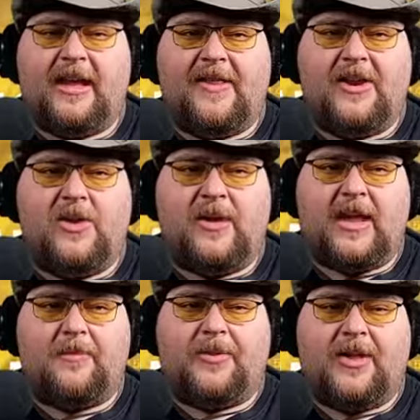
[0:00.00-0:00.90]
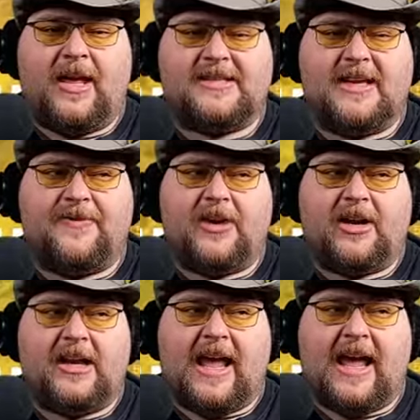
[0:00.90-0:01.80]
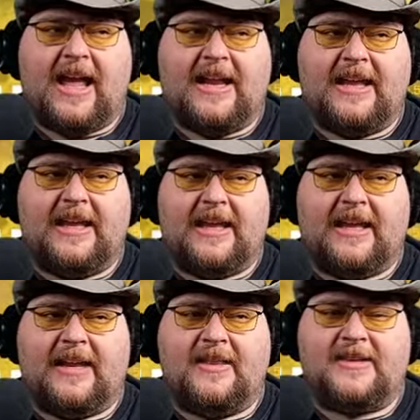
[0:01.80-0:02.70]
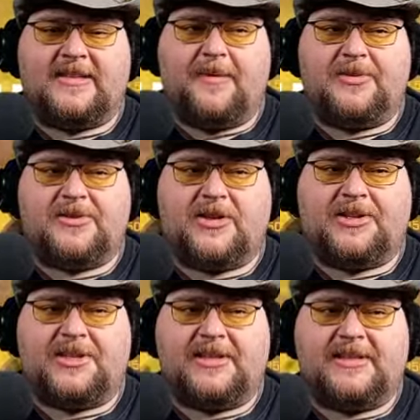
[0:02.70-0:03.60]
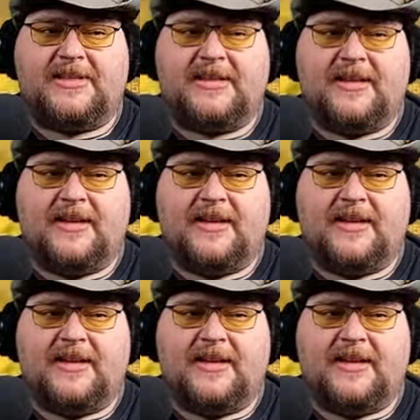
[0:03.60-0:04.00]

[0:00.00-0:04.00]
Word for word: in the New Game Plus, if they're going to add in the time destructions